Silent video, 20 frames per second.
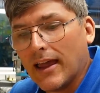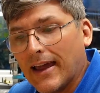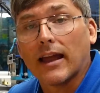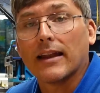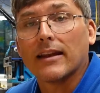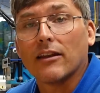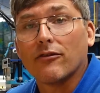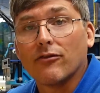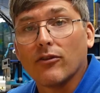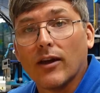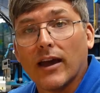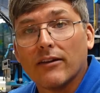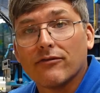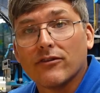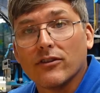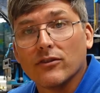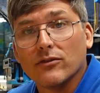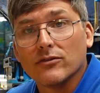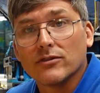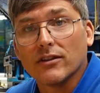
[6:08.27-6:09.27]
And if you have
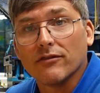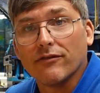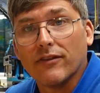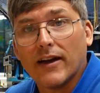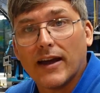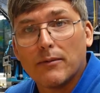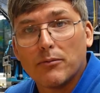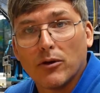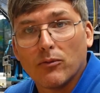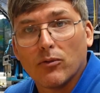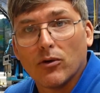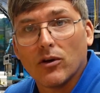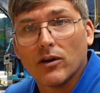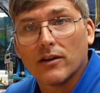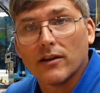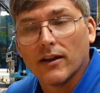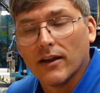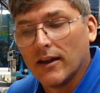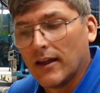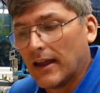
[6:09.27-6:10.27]
to use a fiber
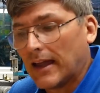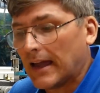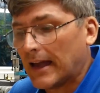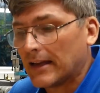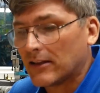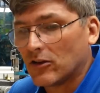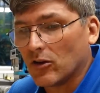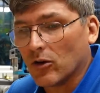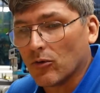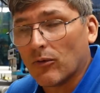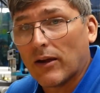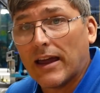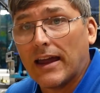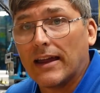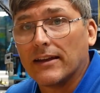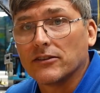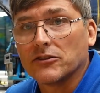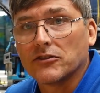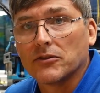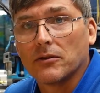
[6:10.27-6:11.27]
wood at your
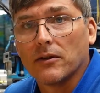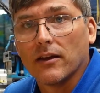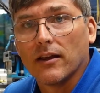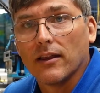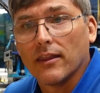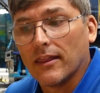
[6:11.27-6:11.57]
range,